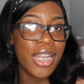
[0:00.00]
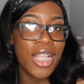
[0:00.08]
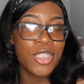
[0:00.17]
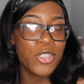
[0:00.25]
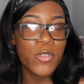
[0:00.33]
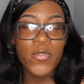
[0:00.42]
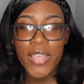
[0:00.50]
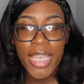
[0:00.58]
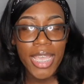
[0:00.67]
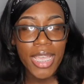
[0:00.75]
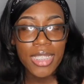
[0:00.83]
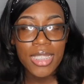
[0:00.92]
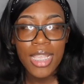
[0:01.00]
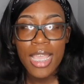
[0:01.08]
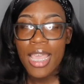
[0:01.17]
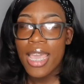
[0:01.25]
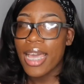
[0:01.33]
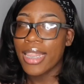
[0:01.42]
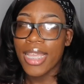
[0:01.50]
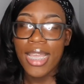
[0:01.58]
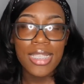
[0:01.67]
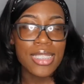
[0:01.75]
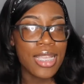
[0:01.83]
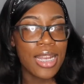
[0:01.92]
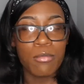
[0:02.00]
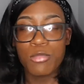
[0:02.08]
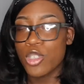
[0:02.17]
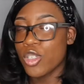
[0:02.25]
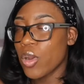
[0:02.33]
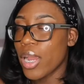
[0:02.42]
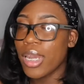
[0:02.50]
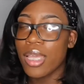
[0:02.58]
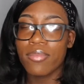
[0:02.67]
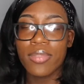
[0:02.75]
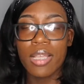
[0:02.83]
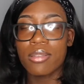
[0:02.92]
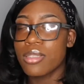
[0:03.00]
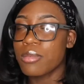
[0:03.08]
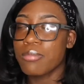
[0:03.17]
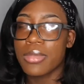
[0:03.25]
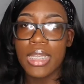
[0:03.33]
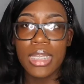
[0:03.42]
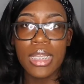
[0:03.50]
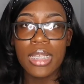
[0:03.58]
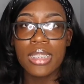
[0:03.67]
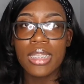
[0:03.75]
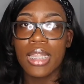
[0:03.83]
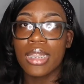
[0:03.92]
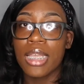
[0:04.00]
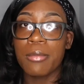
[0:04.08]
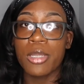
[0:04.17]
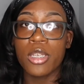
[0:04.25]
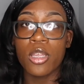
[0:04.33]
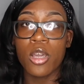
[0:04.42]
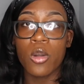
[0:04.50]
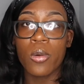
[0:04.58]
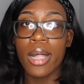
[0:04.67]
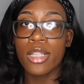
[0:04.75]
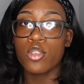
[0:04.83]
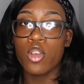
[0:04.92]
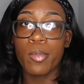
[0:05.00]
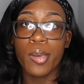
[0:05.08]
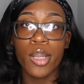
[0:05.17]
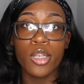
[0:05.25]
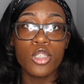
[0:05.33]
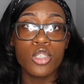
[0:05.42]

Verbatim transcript: not too fast like i said i'm sure i left out some things let me know i'll do a part